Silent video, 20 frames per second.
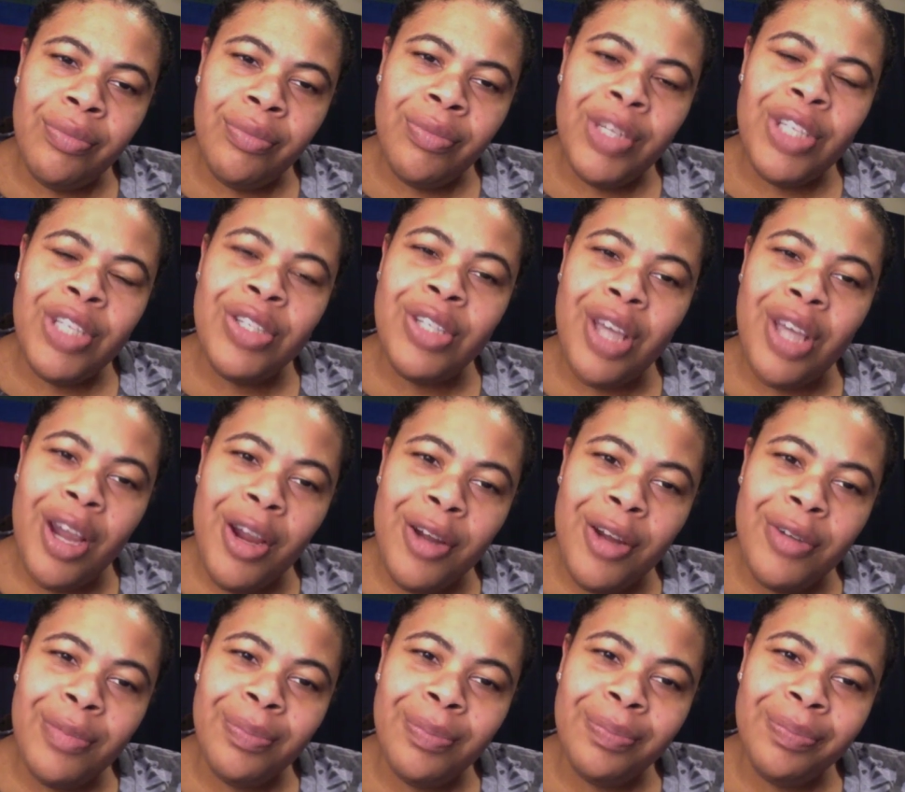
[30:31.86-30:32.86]
Sir,
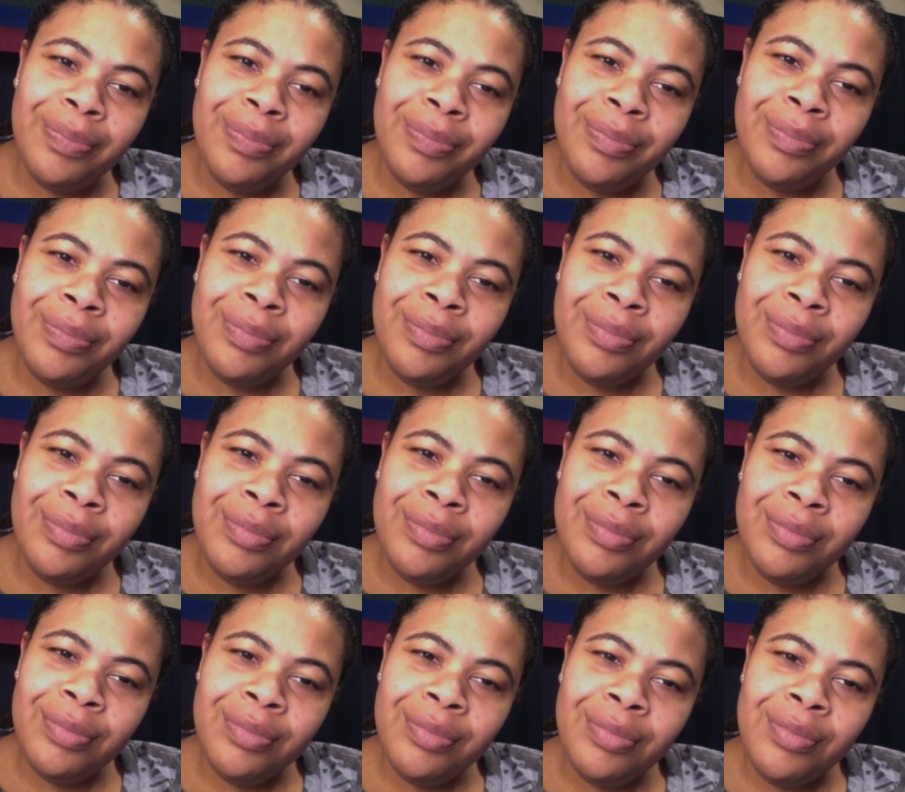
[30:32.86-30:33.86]

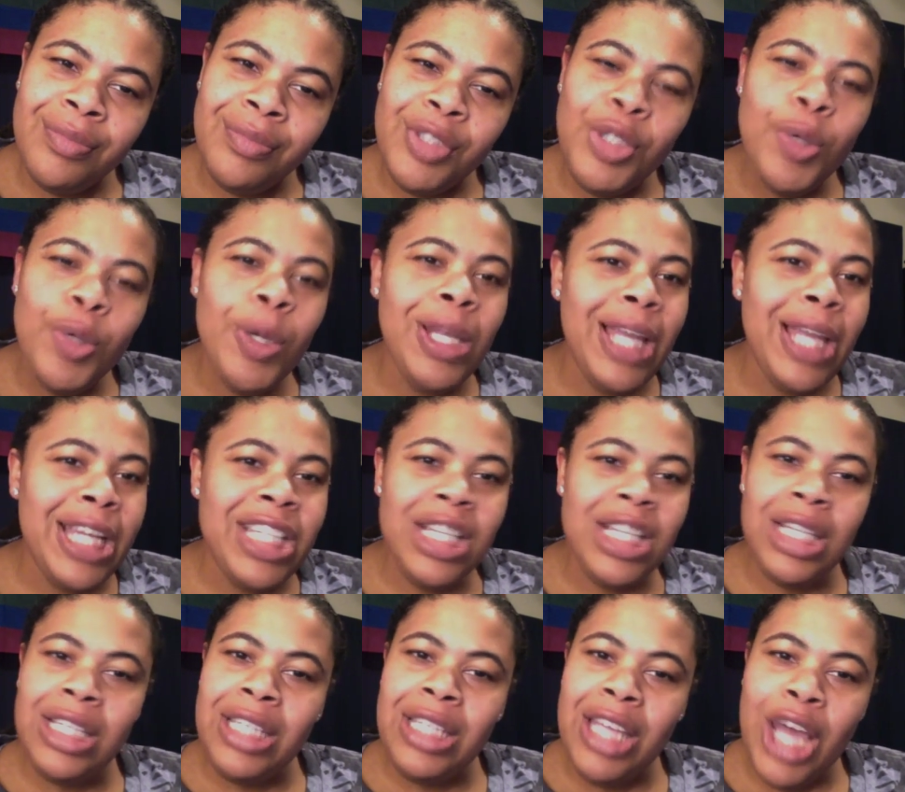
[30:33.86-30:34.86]
you
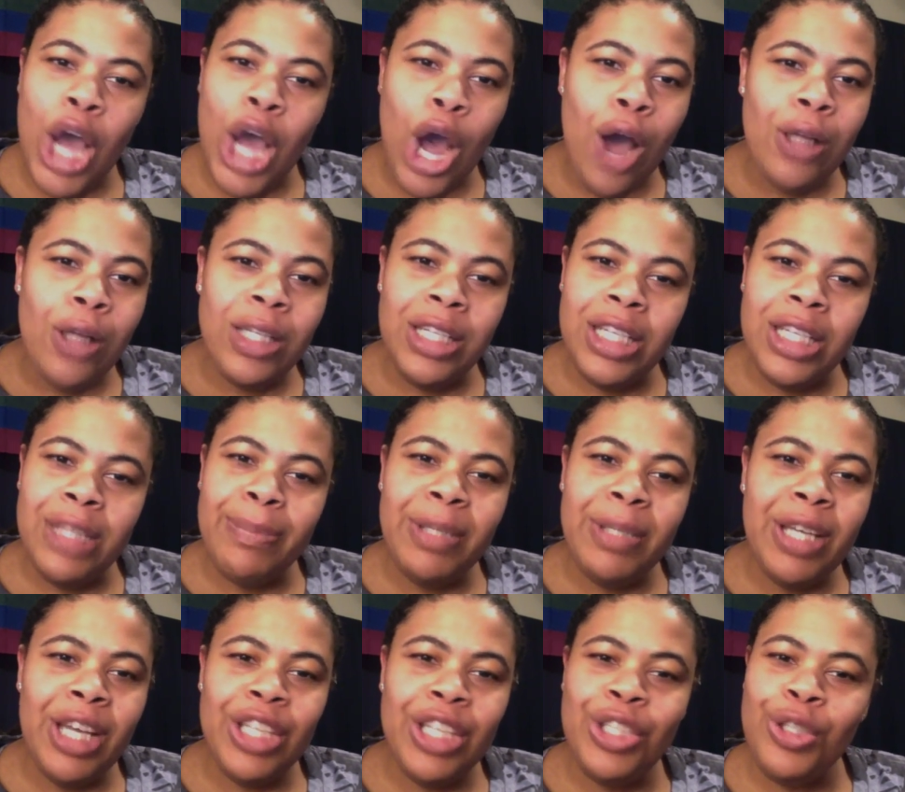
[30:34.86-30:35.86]
allegedly did all of this
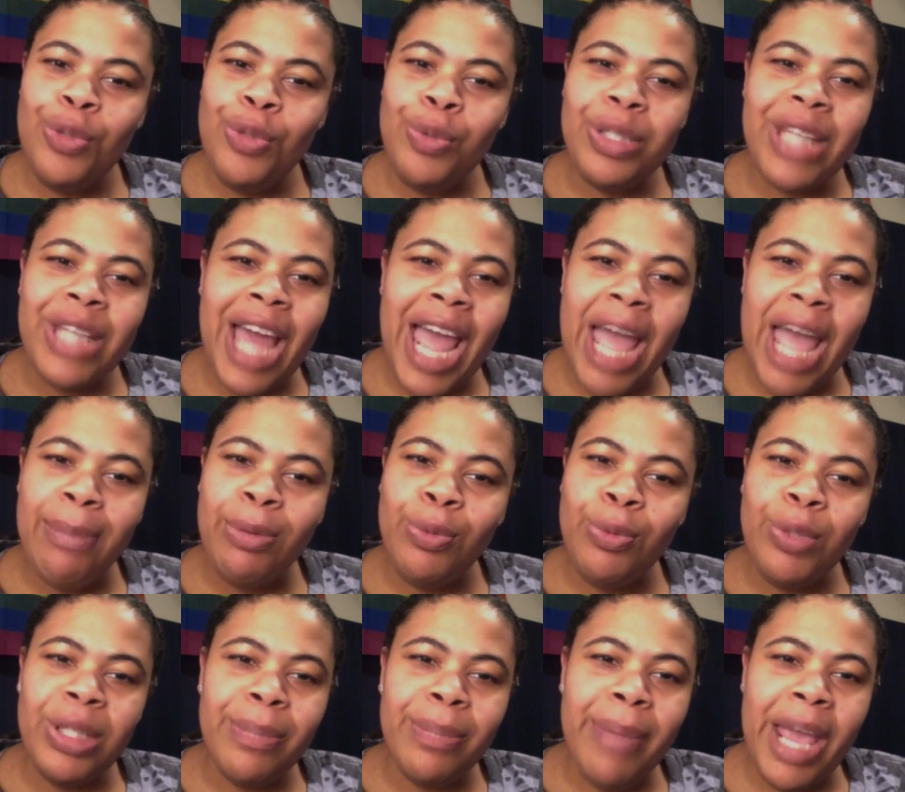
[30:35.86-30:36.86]
because you was not happy
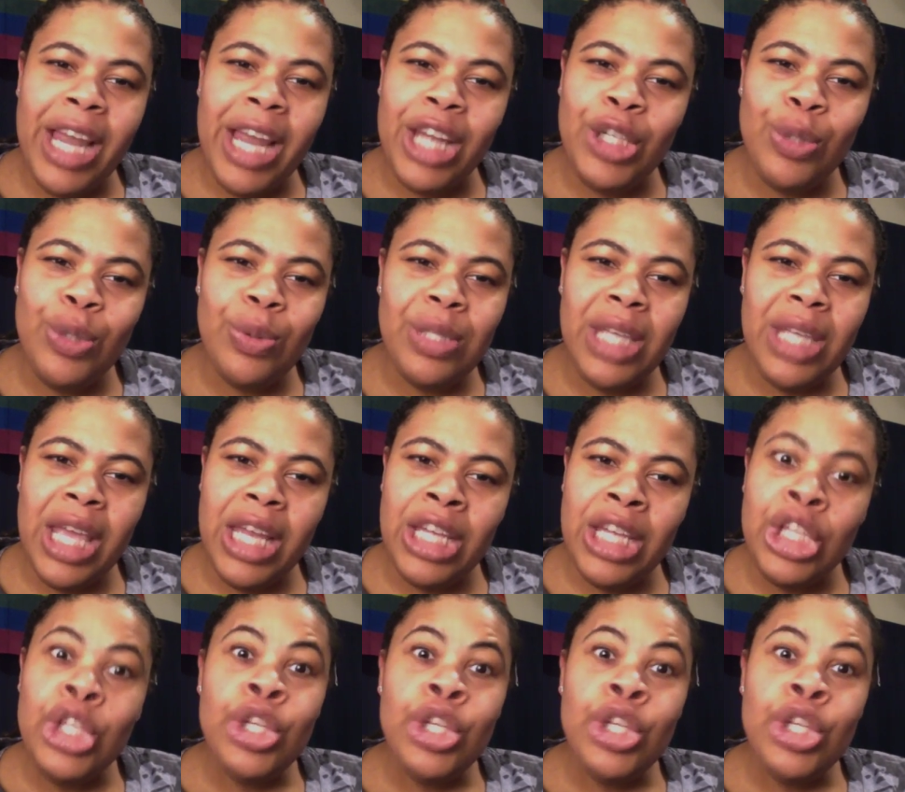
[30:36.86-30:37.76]
with the pay that you was getting.